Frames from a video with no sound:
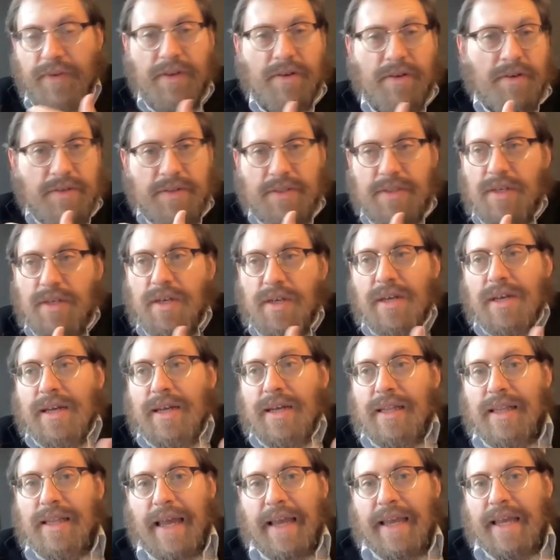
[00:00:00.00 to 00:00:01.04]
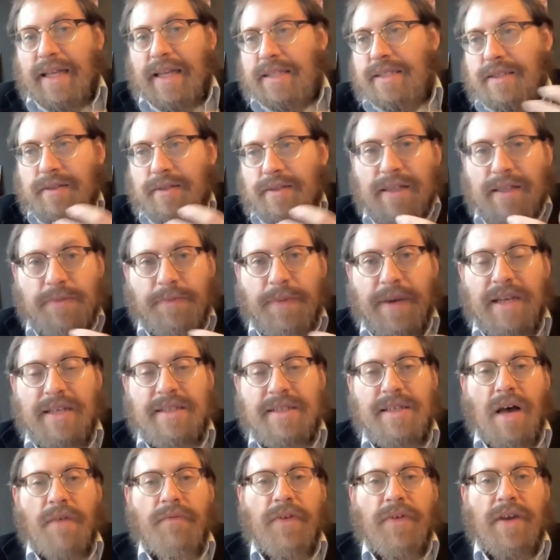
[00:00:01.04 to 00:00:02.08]
feels like it's it's being
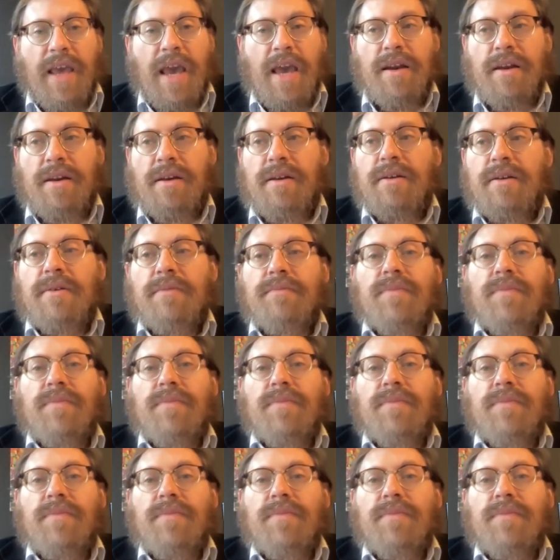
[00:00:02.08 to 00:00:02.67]
suffocated.